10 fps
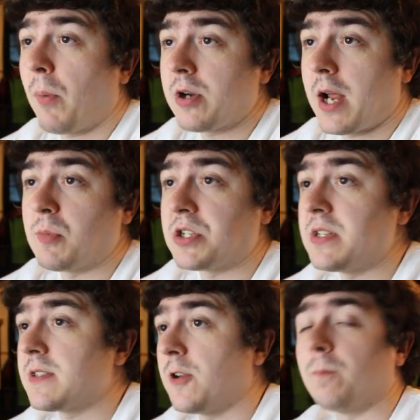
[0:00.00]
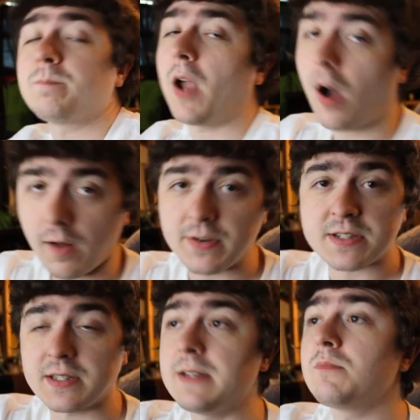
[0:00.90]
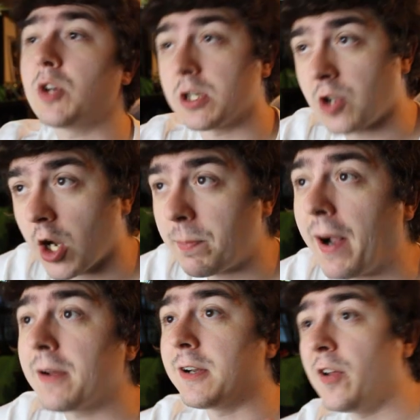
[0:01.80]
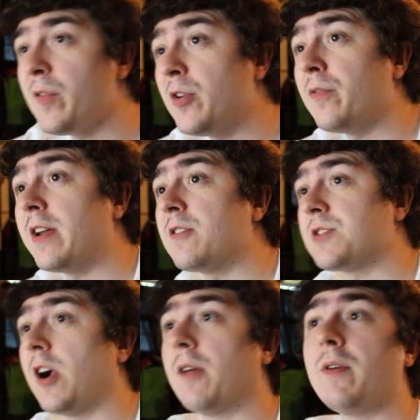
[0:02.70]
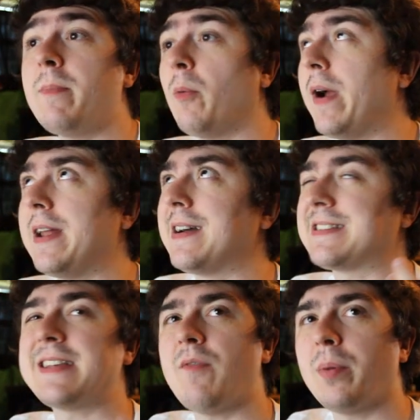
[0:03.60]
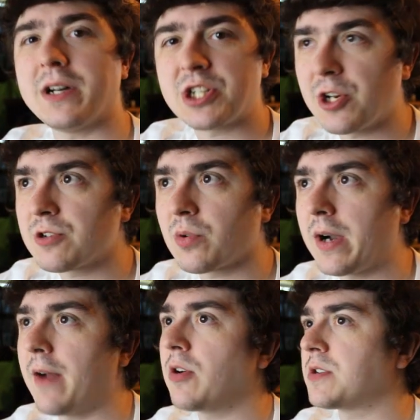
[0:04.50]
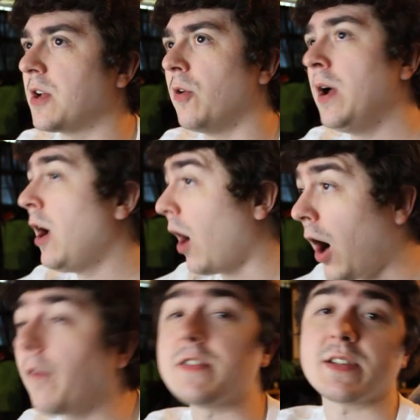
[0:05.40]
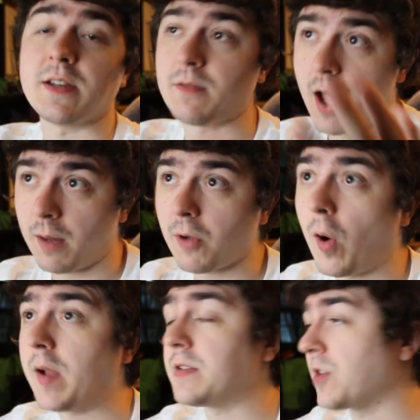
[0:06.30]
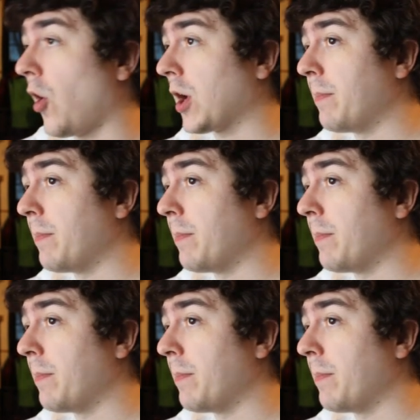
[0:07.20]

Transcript: a part timer season two. Obviously, gonna talk about. Gonna do videos on it. We've been waiting like seven plus years or whatever. So obviously, I'm going to talk